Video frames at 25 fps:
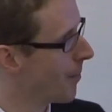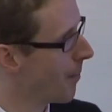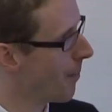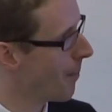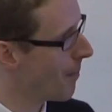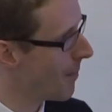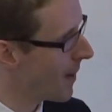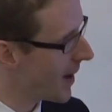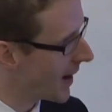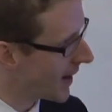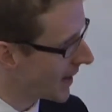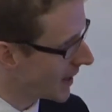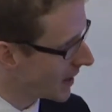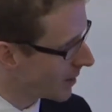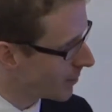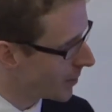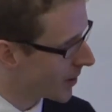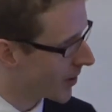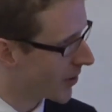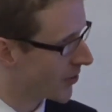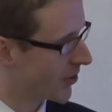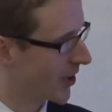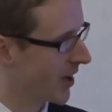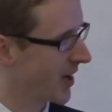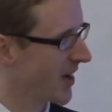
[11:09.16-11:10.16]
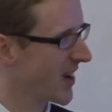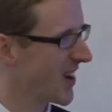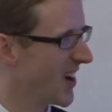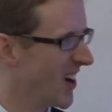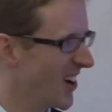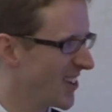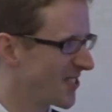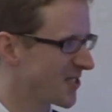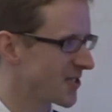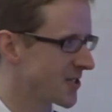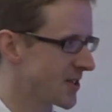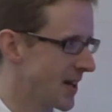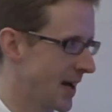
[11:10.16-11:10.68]
Mainly because it
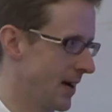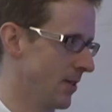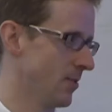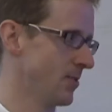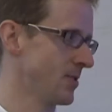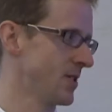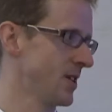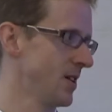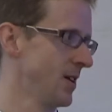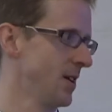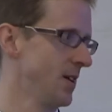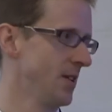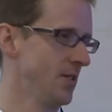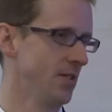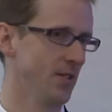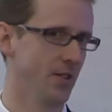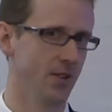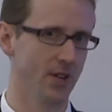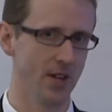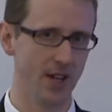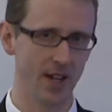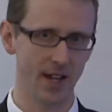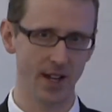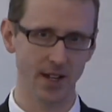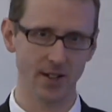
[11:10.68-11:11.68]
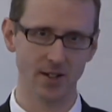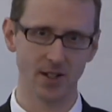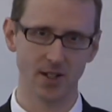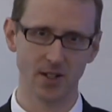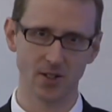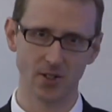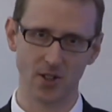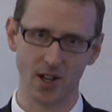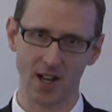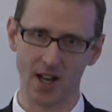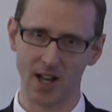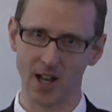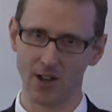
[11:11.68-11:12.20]
cuts out the need
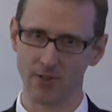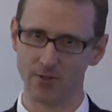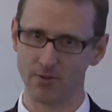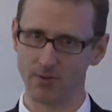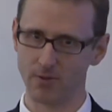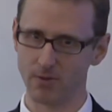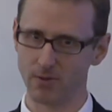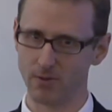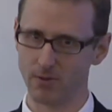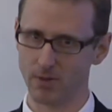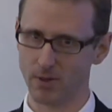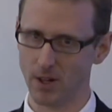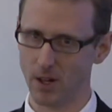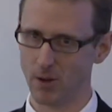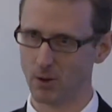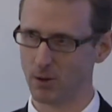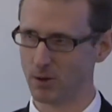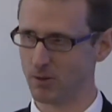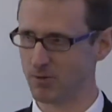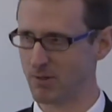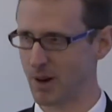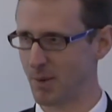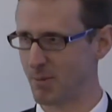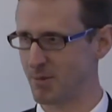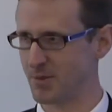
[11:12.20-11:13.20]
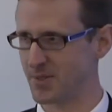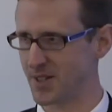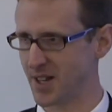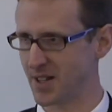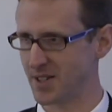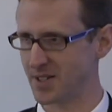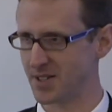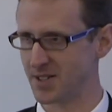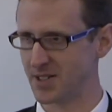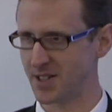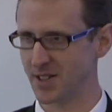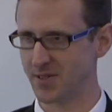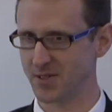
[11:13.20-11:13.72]
to have local
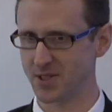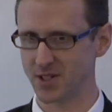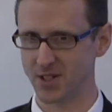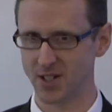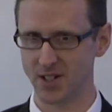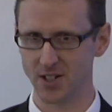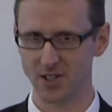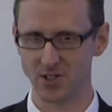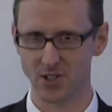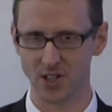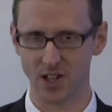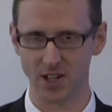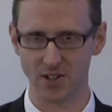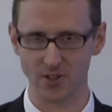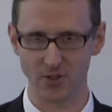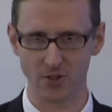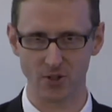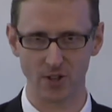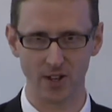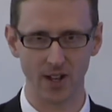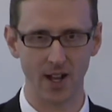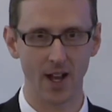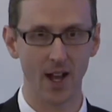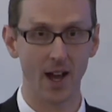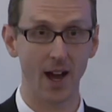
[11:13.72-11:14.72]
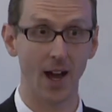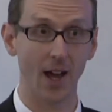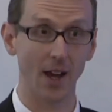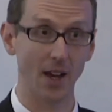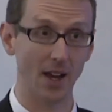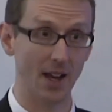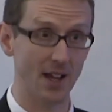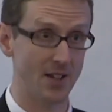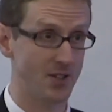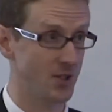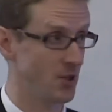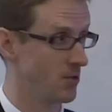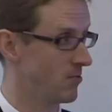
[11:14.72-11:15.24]
representatives in each country
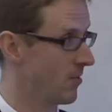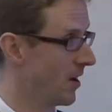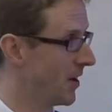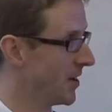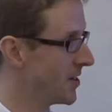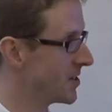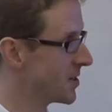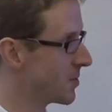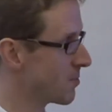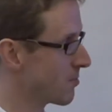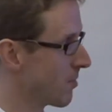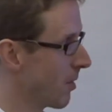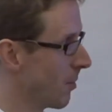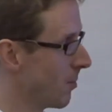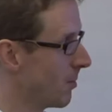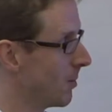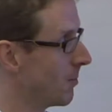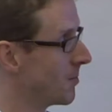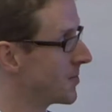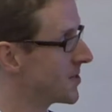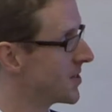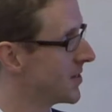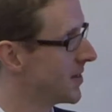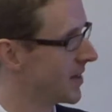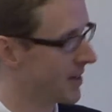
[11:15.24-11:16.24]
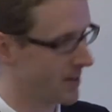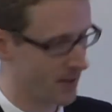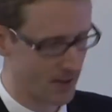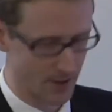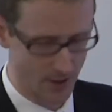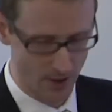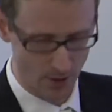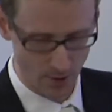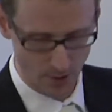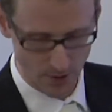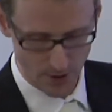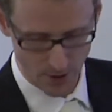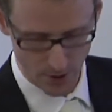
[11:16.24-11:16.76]
unless you run into problems, and then
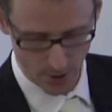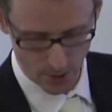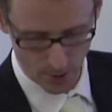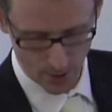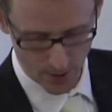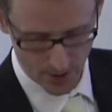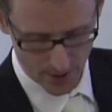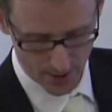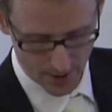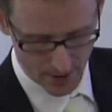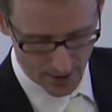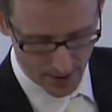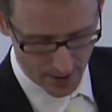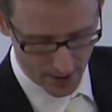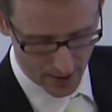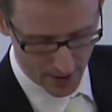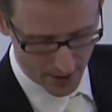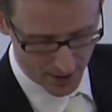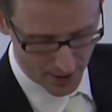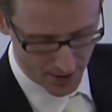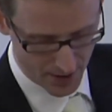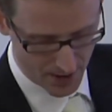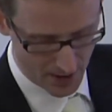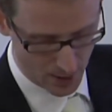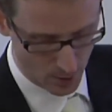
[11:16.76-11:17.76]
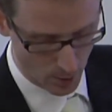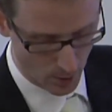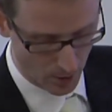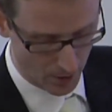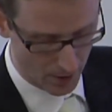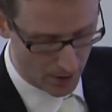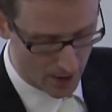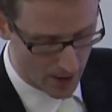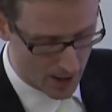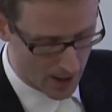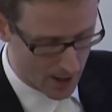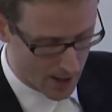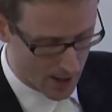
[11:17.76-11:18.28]
you do need one.